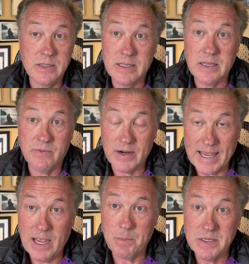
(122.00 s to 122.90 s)
at different
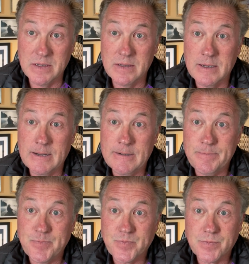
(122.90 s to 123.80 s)
campuses.
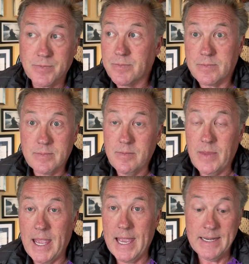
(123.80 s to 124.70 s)

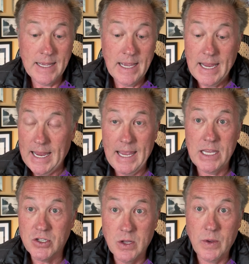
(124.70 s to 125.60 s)
And
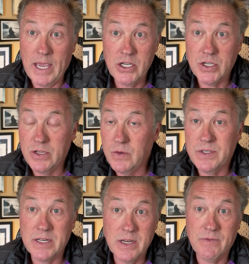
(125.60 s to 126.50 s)
each location used
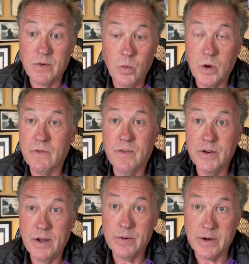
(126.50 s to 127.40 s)
a different word for
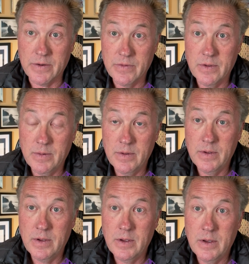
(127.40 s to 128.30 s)
donors.
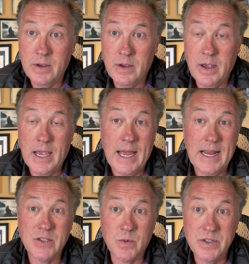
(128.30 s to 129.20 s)
And
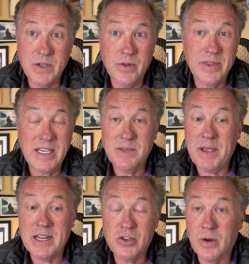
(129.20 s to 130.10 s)
as a result, they
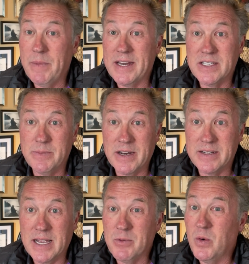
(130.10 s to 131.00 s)
spent a tremendous amount of
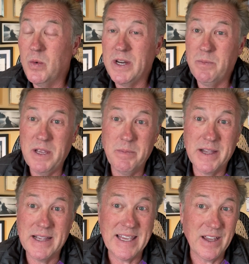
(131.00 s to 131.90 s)
time going, well, what do you mean by
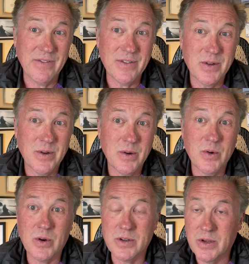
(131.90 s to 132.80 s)
a gift
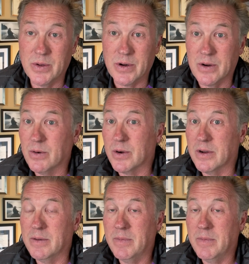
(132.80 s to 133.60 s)
or a donor or a